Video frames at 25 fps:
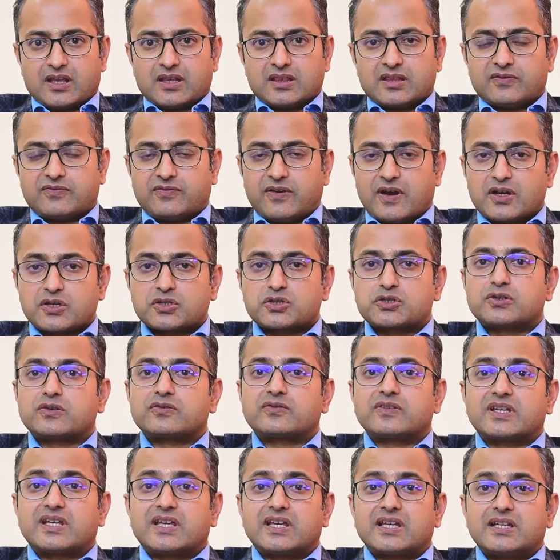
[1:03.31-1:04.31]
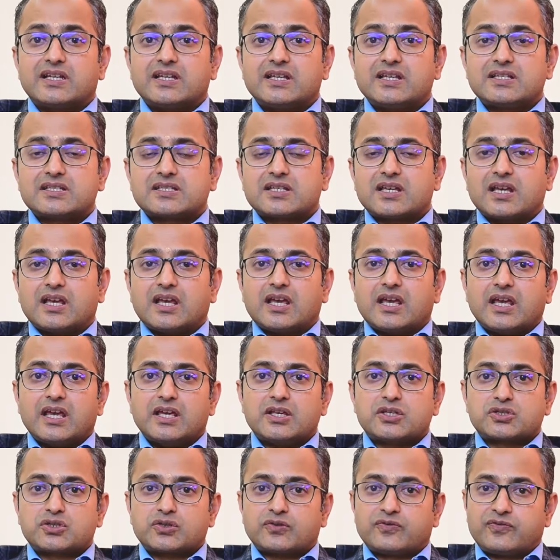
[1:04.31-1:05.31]
The function of the kidneys
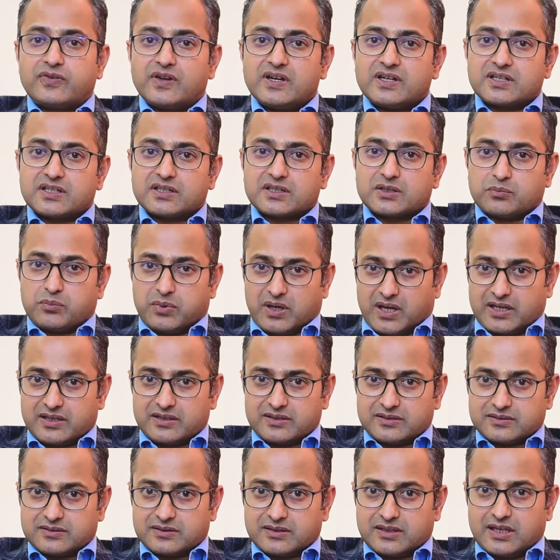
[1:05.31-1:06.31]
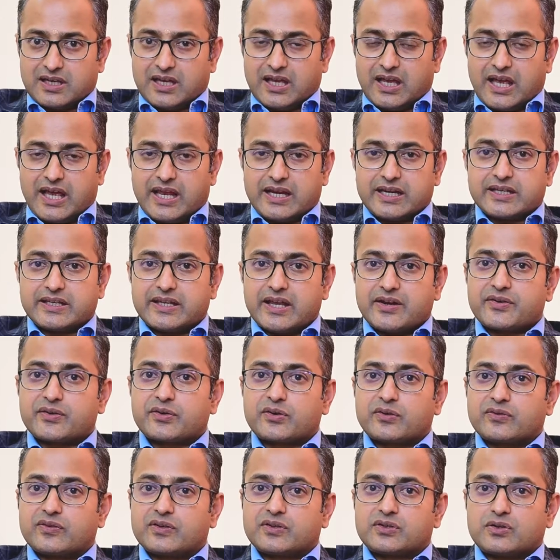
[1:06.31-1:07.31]
is to filter the blood and get rid
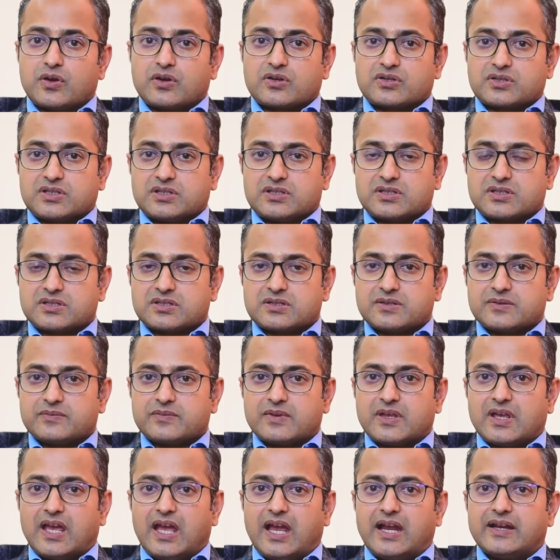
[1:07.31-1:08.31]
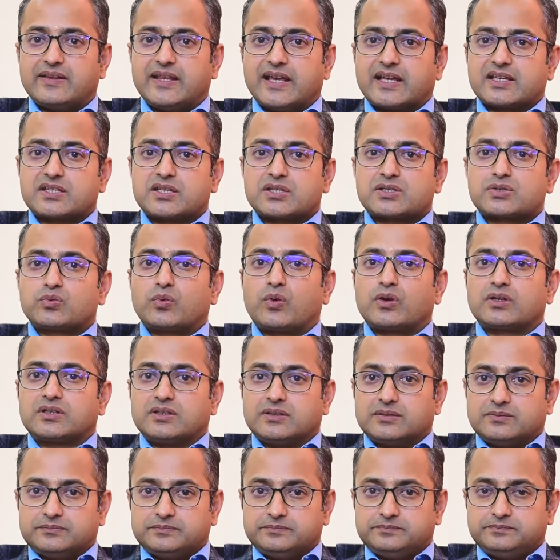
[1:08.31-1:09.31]
of the toxins and the excess water.